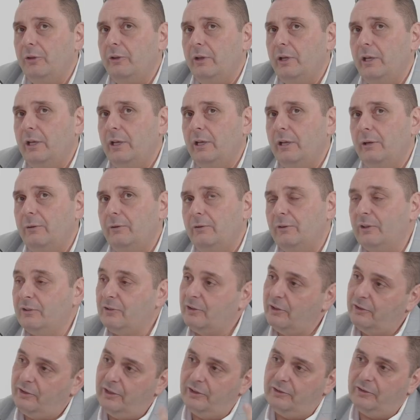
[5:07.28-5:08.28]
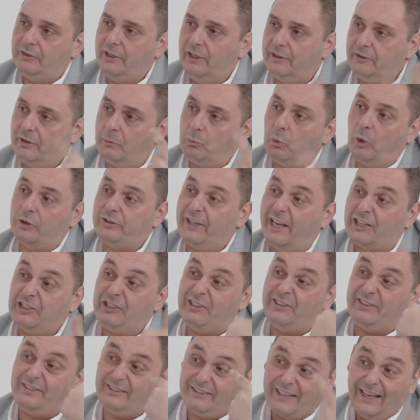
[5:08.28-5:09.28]
the statistics and what's
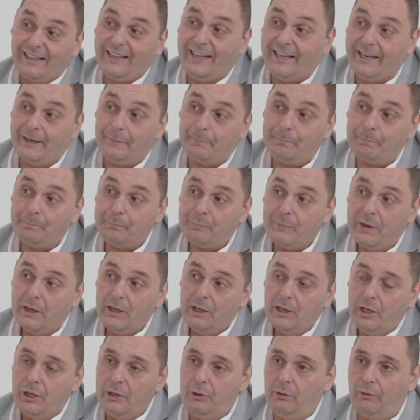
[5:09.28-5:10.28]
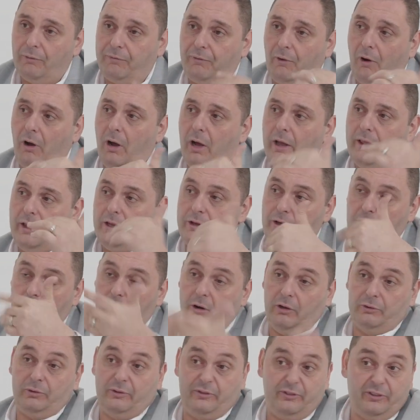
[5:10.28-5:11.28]
actually selling, you'll find, and you
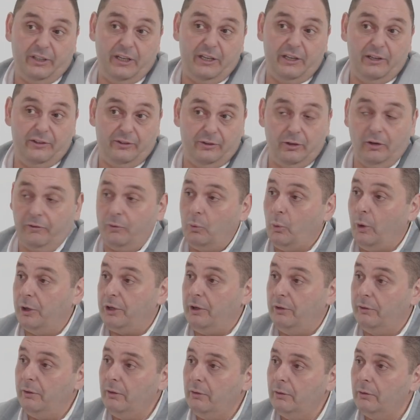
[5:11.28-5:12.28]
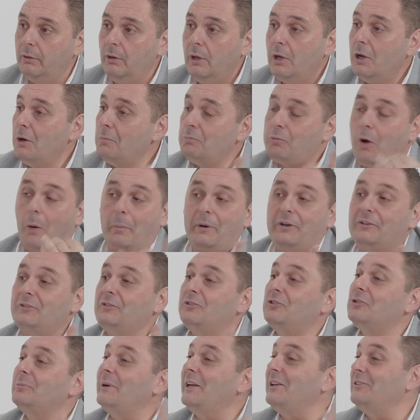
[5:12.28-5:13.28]
guys would see it yourself in what you do, properties are
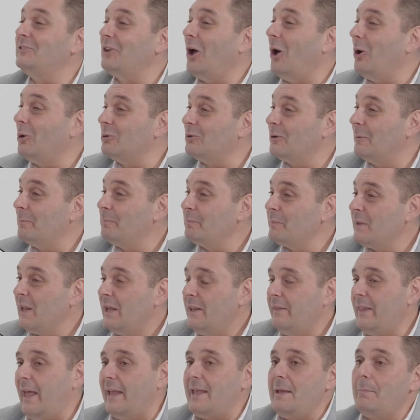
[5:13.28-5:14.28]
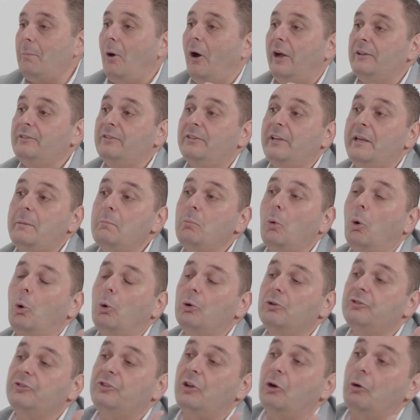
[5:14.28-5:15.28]
still being sold. Now, you might see
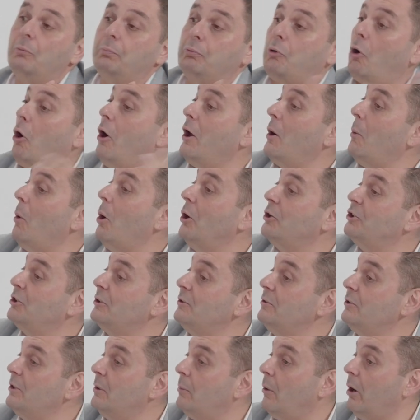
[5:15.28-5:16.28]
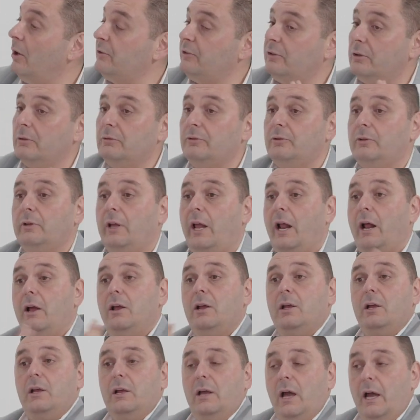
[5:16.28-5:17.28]
more sell prior to auction. You might sell,
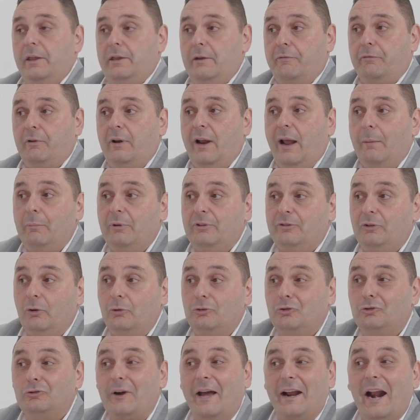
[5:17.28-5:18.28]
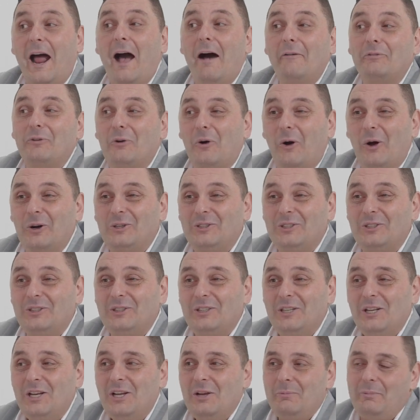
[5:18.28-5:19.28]
a different number sell straight after auction,
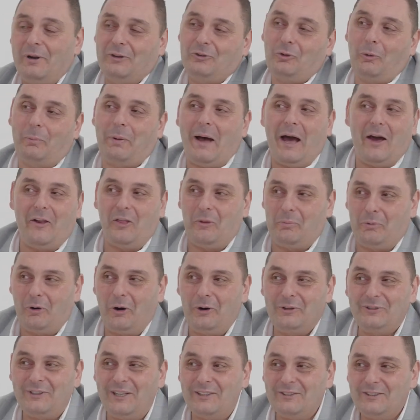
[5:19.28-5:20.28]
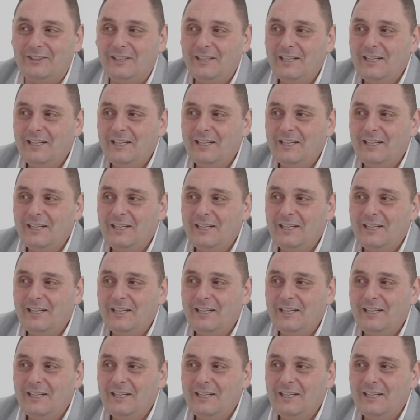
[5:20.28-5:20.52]
but it's all part of the process.